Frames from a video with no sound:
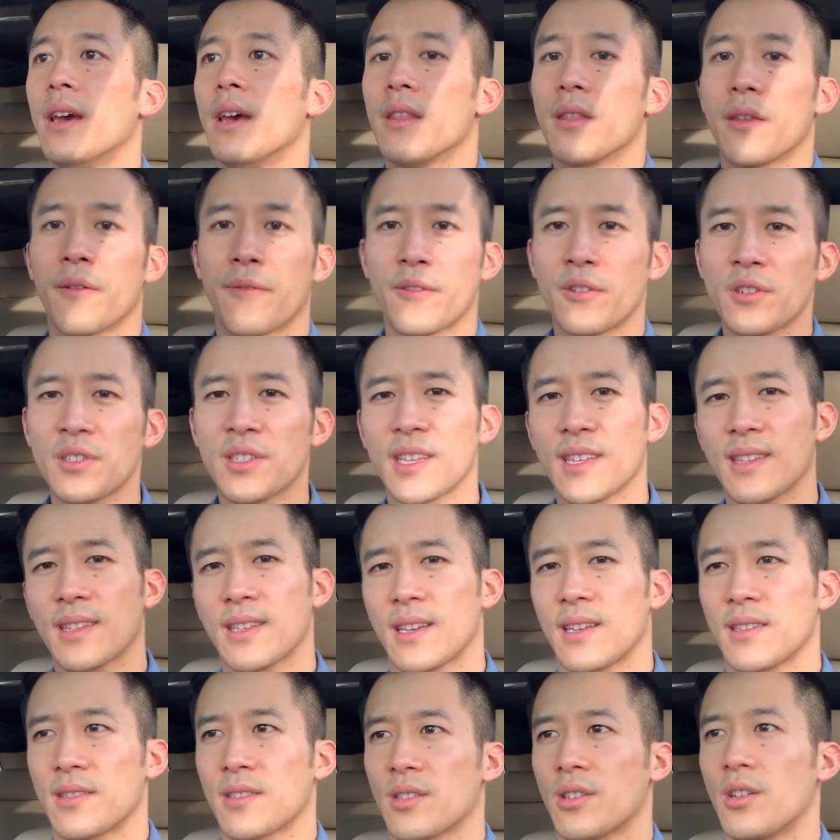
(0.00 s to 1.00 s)
The first thing
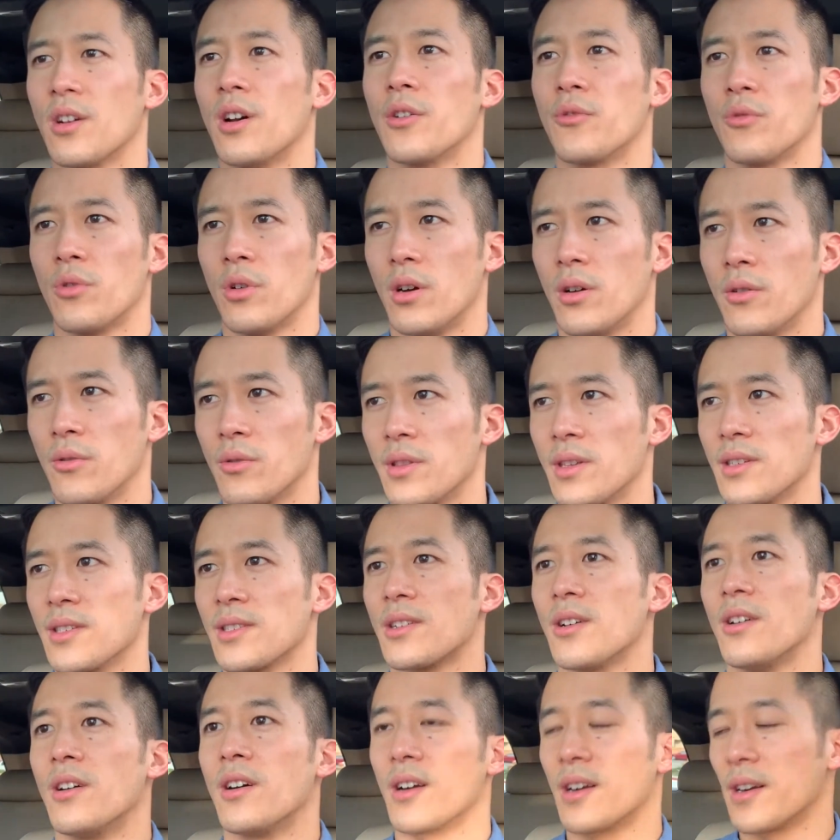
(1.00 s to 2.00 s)
that's gone wrong with this
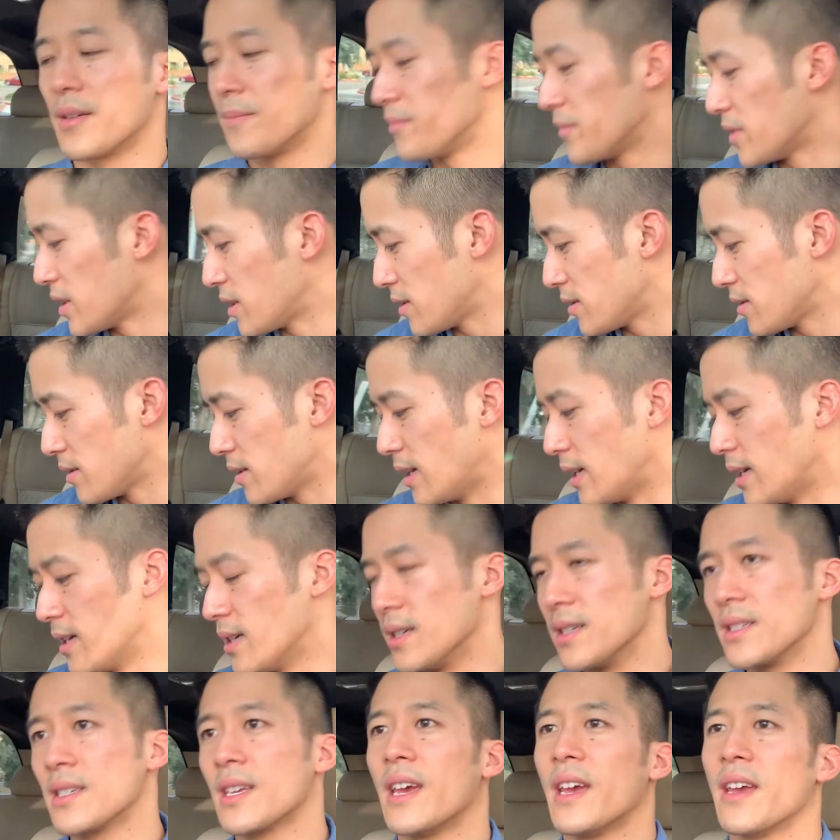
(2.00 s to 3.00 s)
car
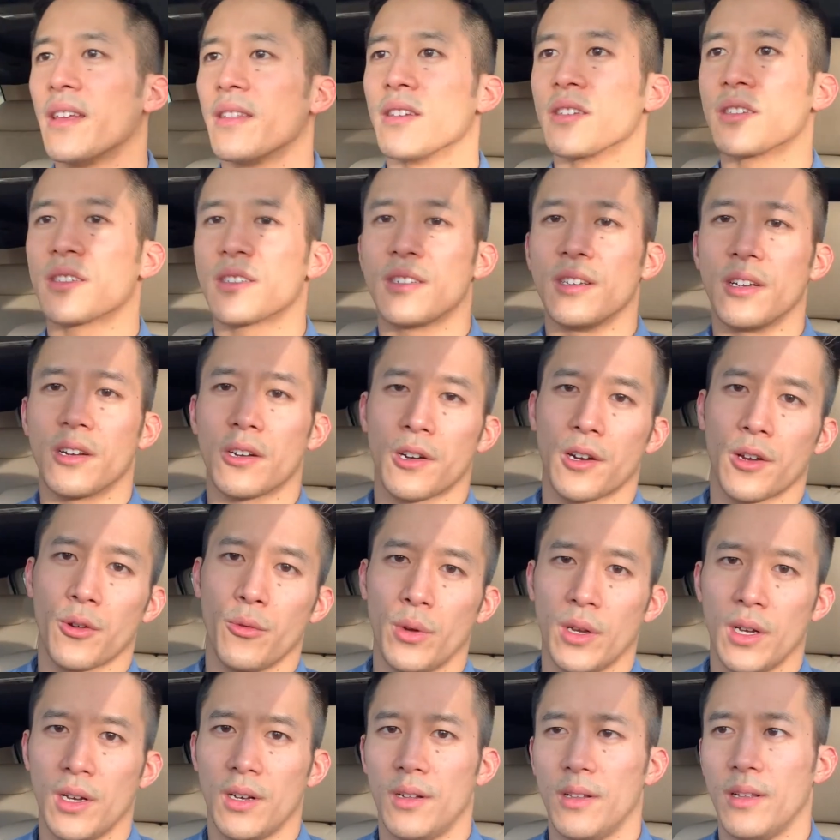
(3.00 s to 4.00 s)
is the steering
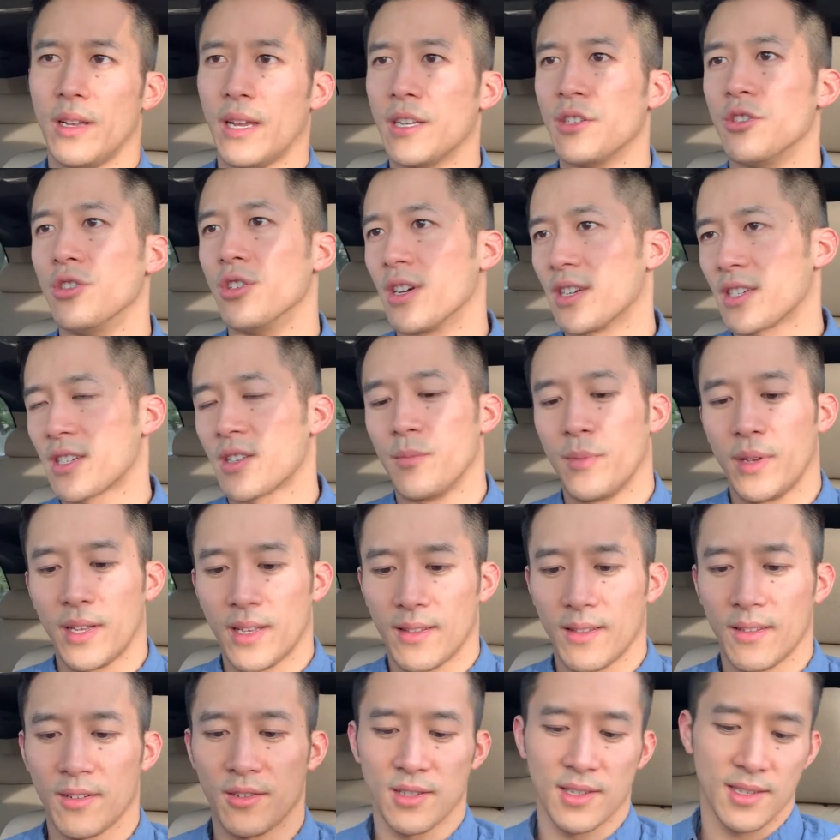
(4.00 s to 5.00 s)
wheel
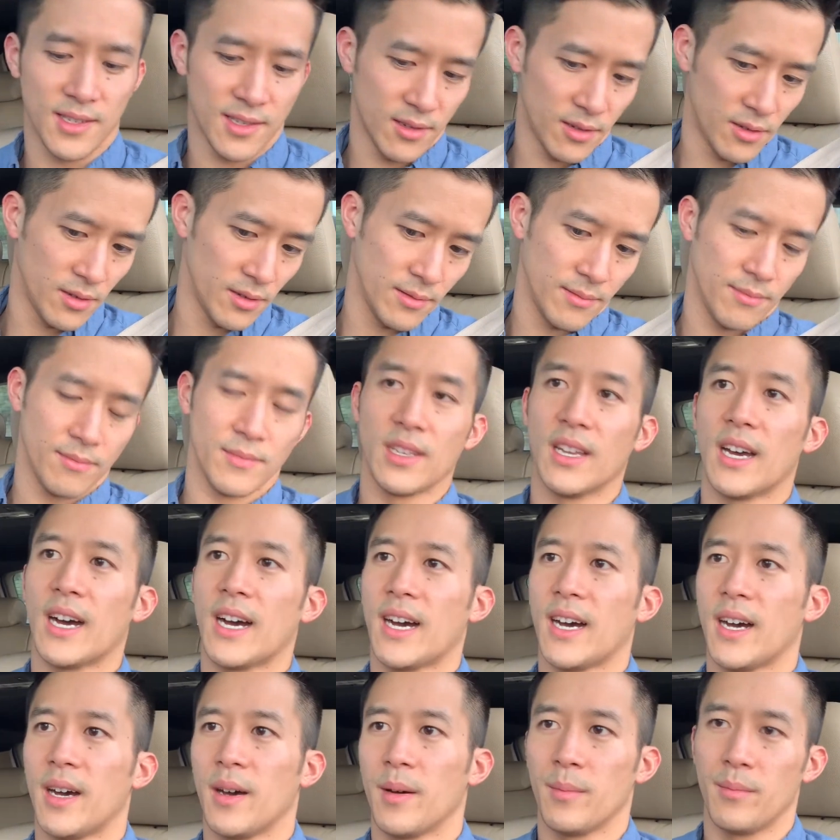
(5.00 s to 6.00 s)
adjustment. There's this little
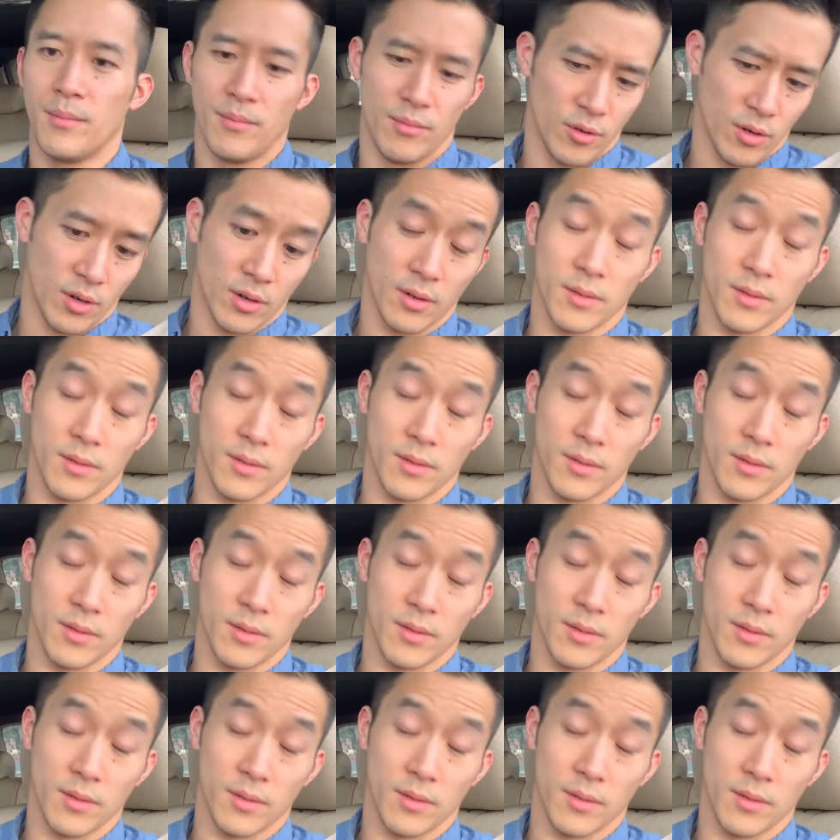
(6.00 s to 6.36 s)
knob, or